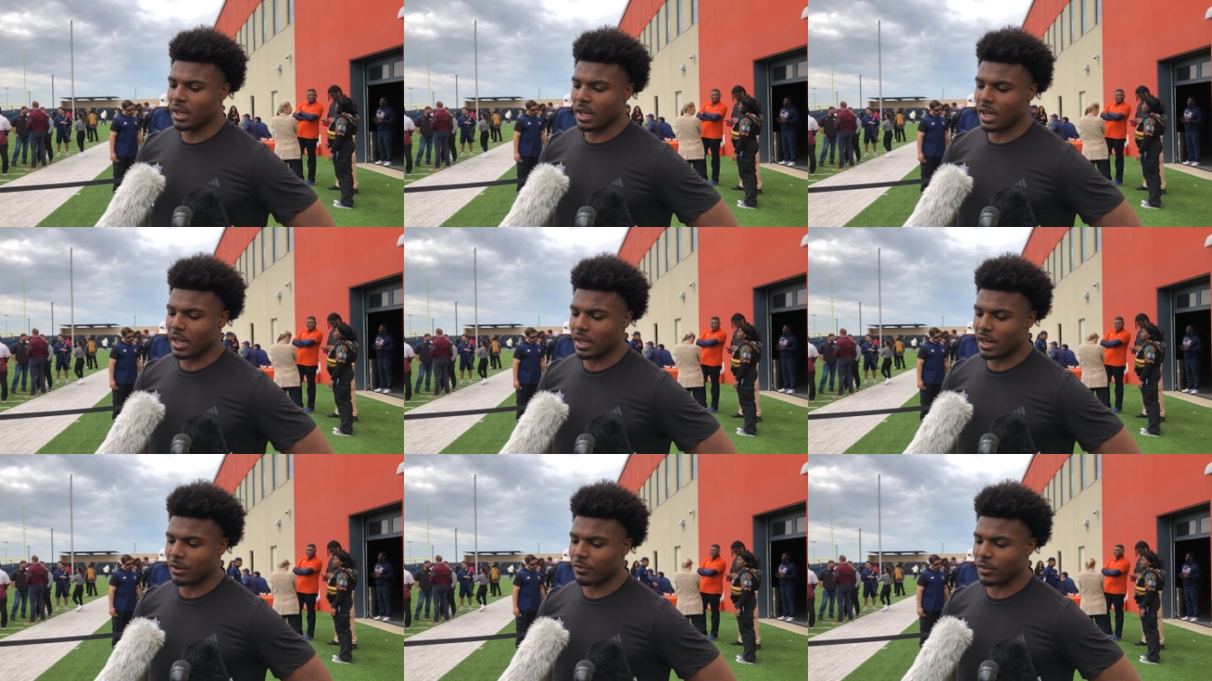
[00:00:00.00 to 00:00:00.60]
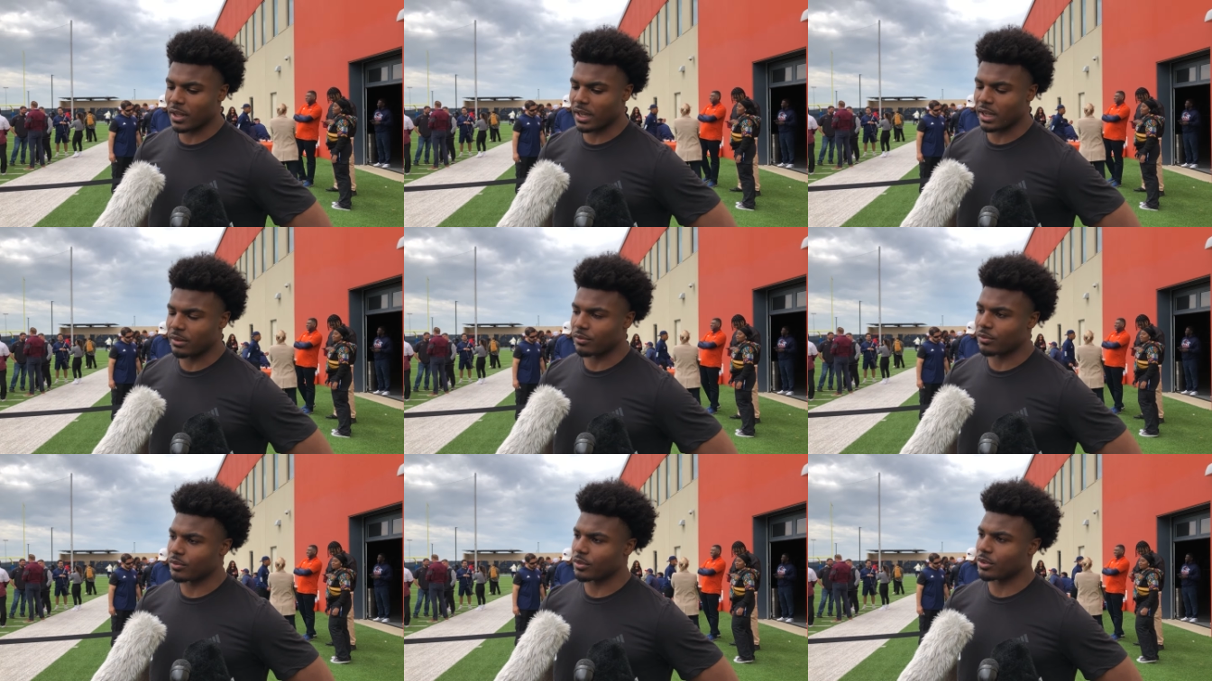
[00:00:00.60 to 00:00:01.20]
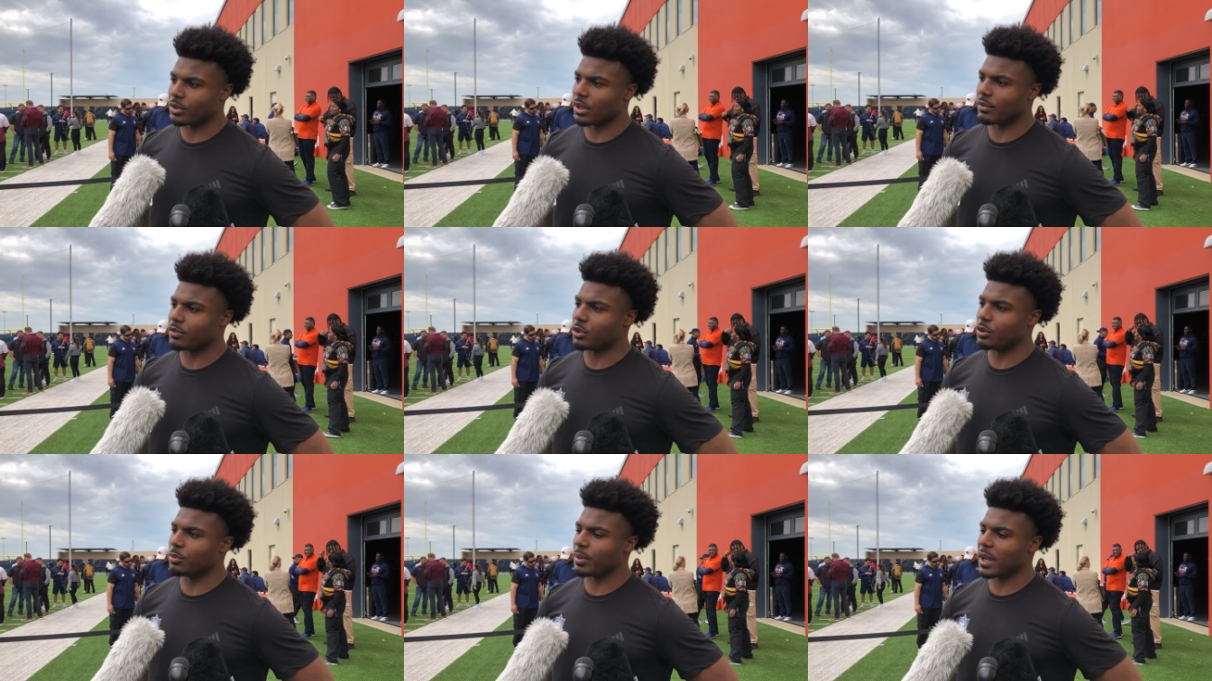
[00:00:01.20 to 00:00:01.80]
And I feel like if
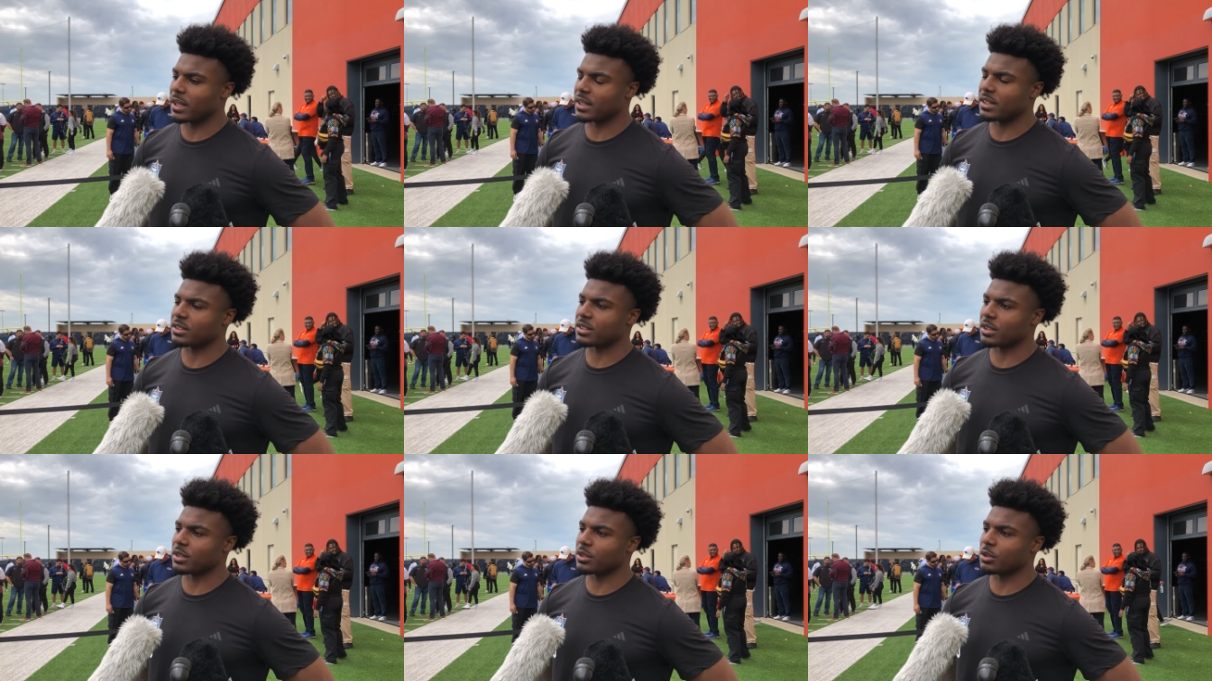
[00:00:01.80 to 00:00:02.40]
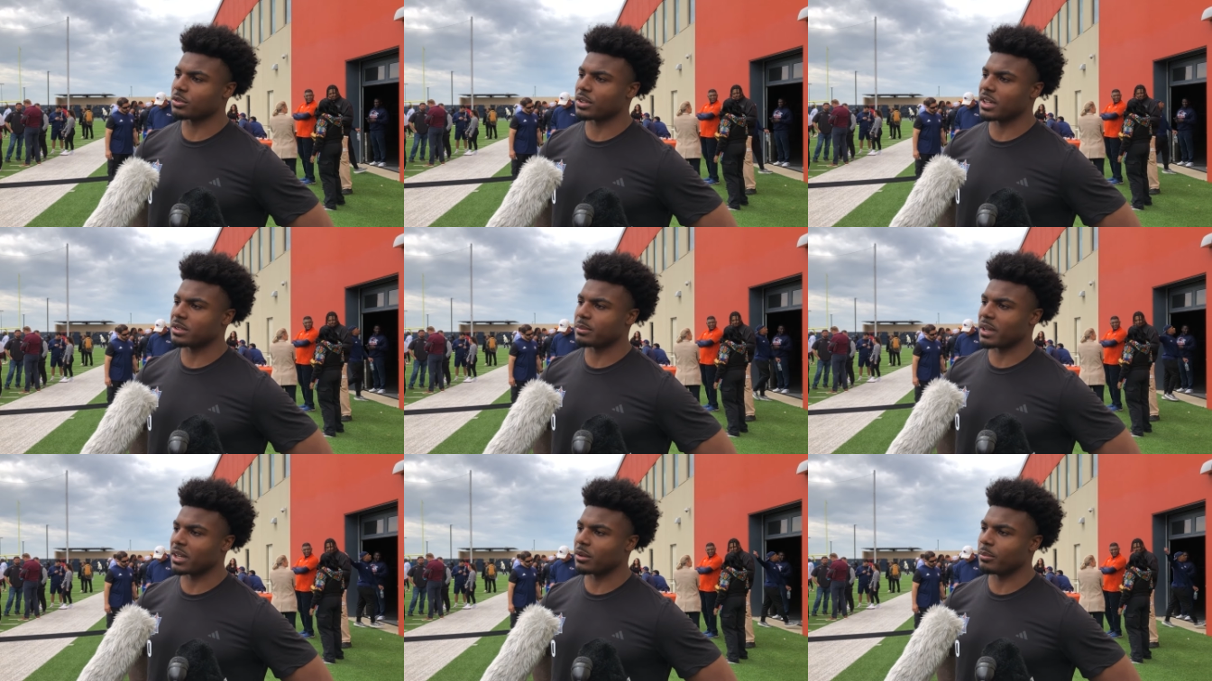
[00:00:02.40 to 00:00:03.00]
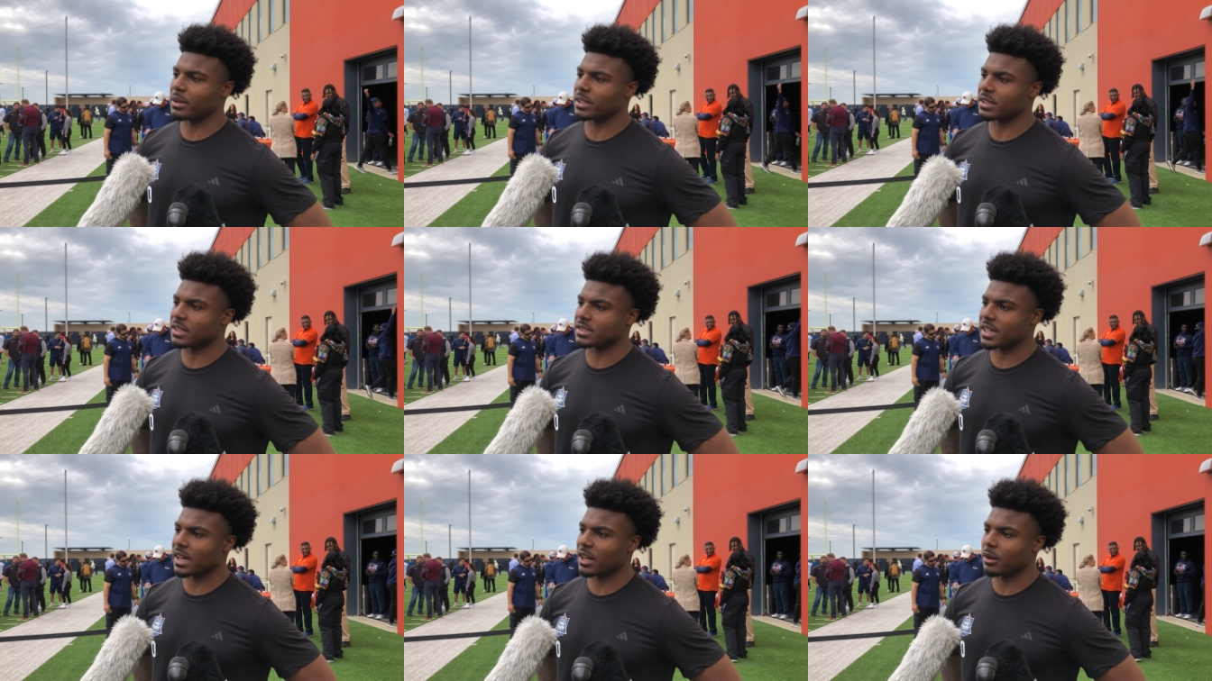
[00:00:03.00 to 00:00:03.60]
you pay attention to the little things, man, the big
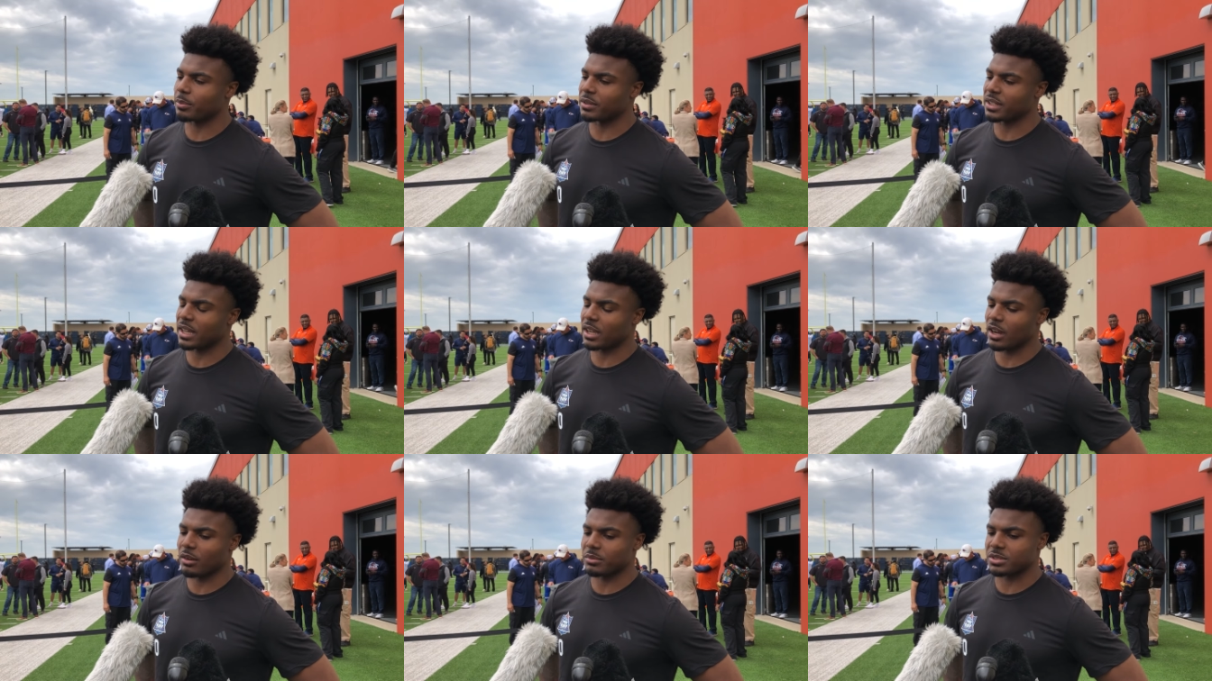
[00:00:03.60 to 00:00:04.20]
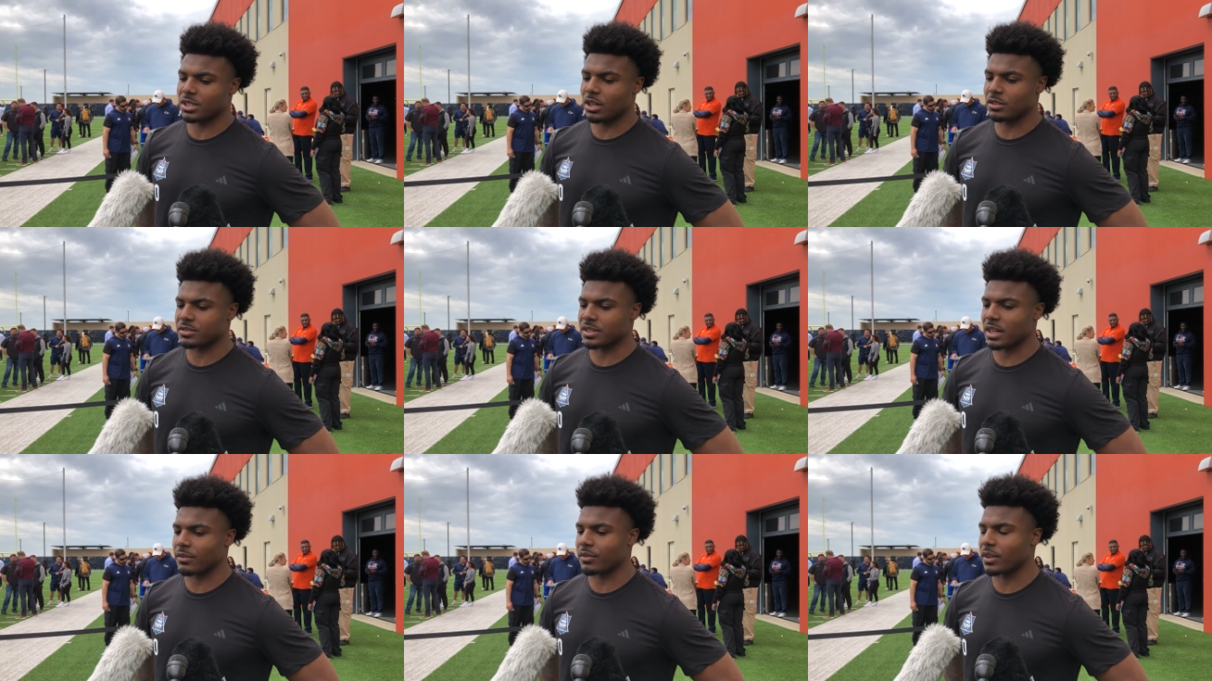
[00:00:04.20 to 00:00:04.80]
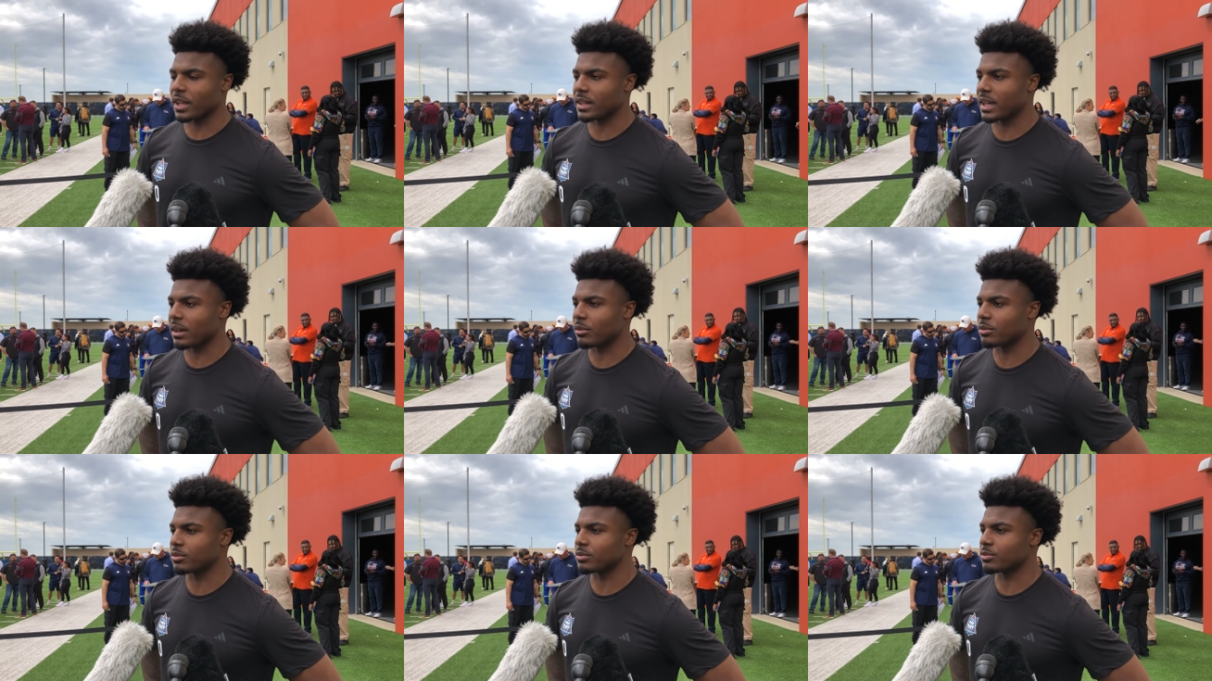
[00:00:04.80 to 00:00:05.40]
things add up and take care of themselves, and I feel like
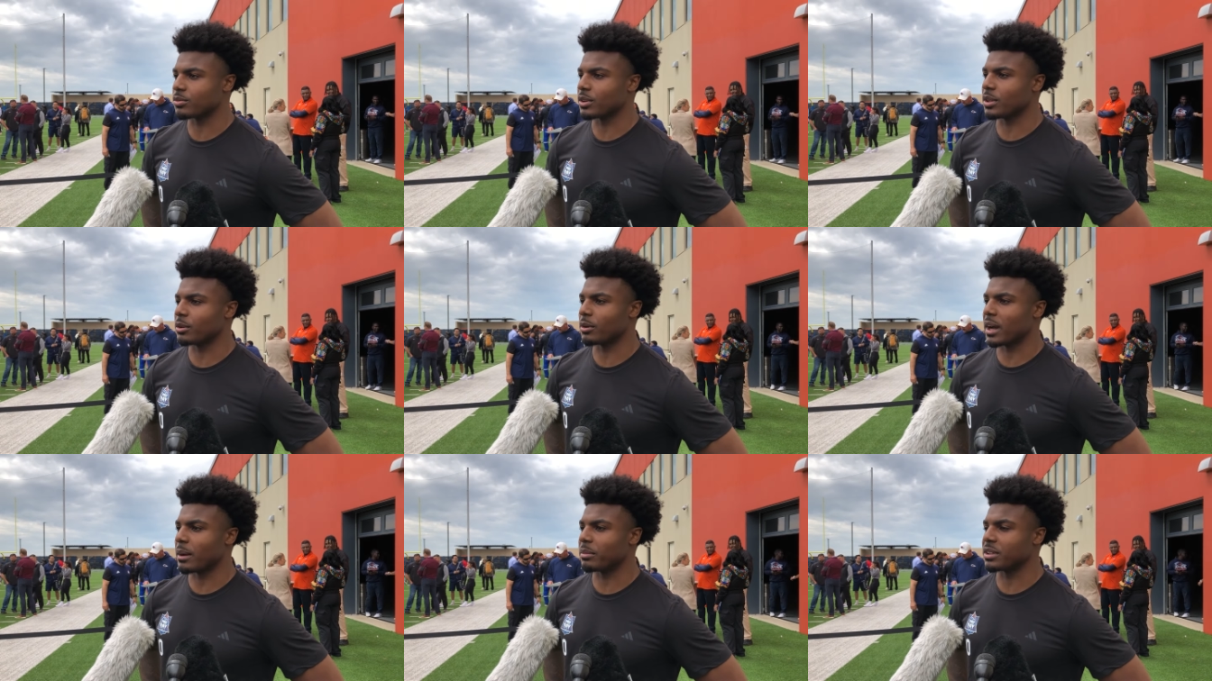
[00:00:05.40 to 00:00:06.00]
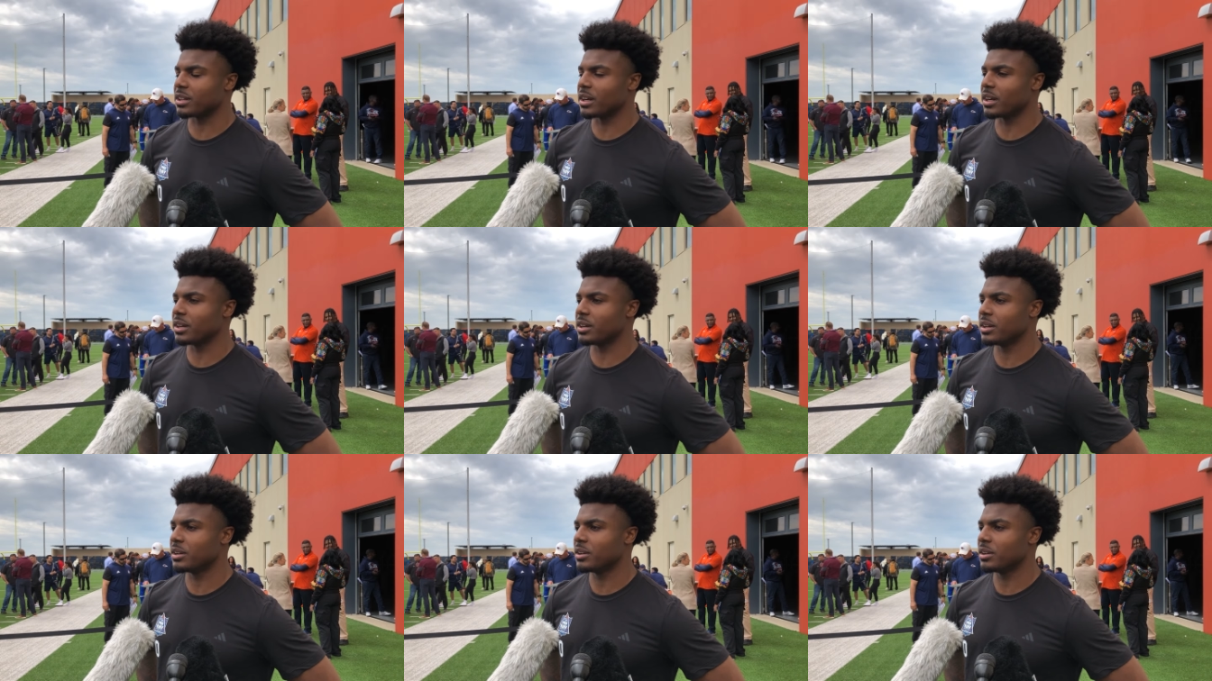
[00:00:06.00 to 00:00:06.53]
that really what happened today.